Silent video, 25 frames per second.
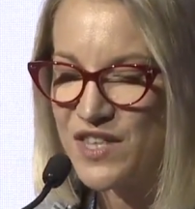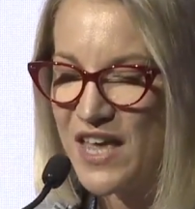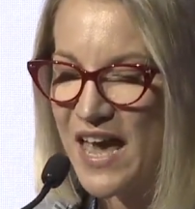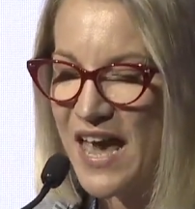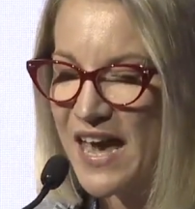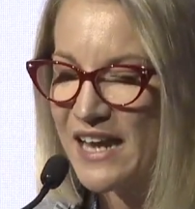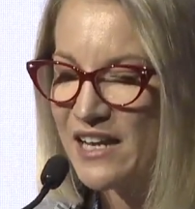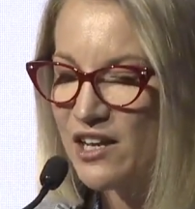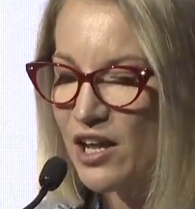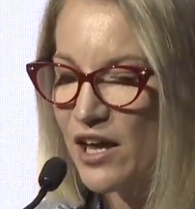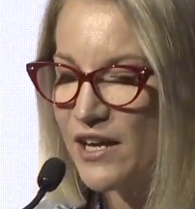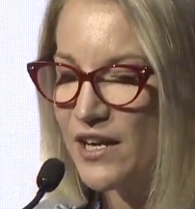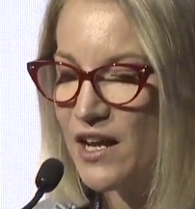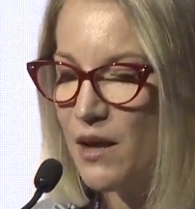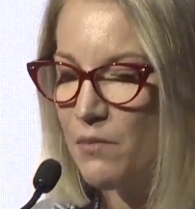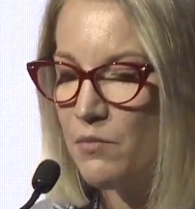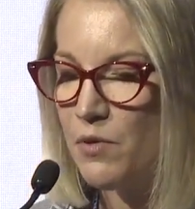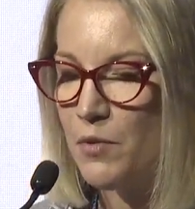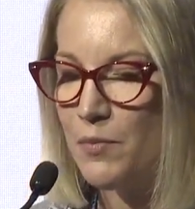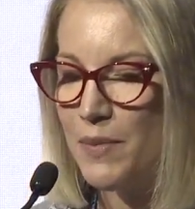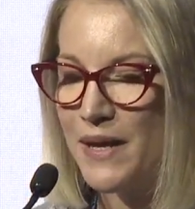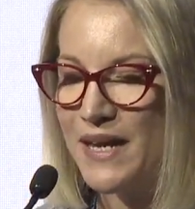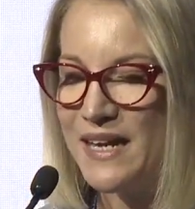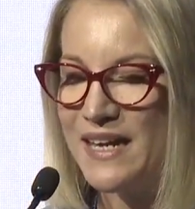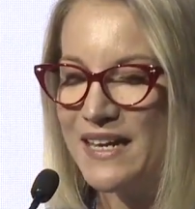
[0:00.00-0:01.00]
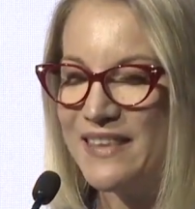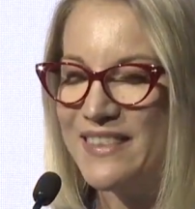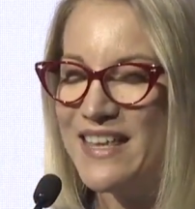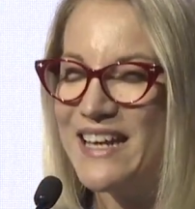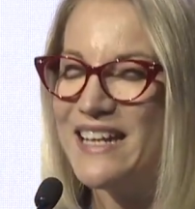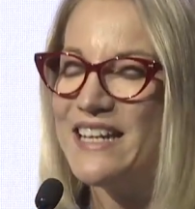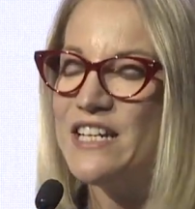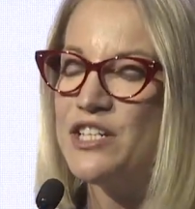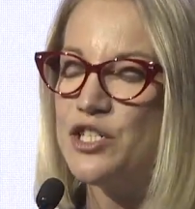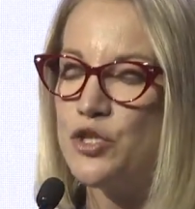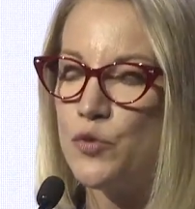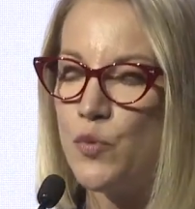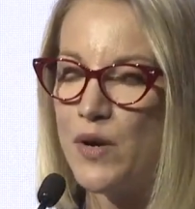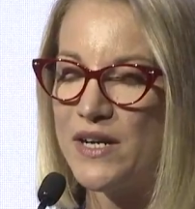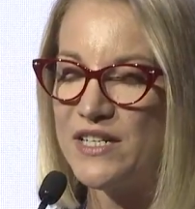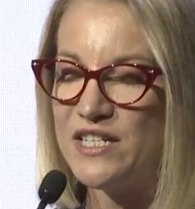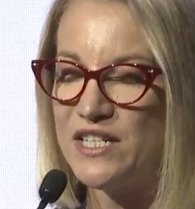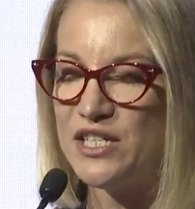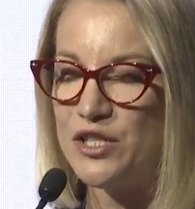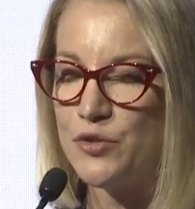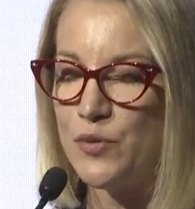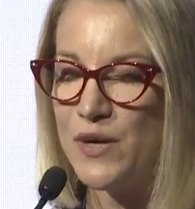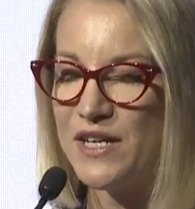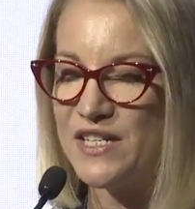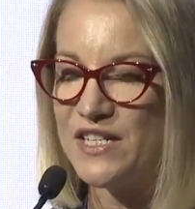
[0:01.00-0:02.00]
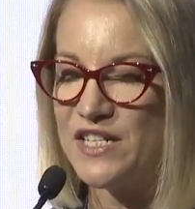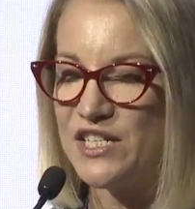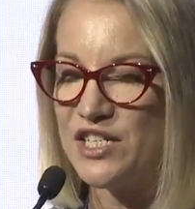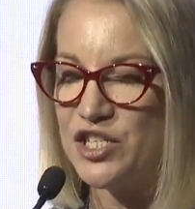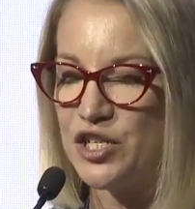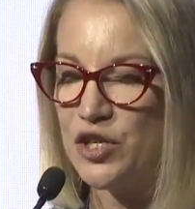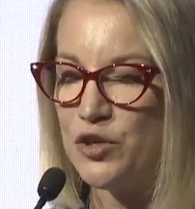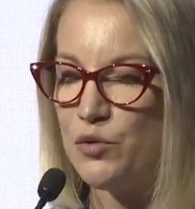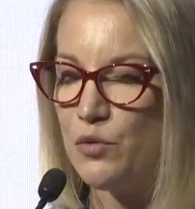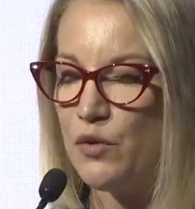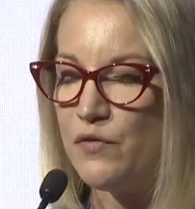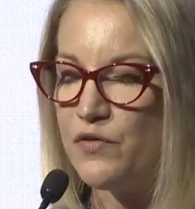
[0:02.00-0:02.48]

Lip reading: the headline number being that in 2022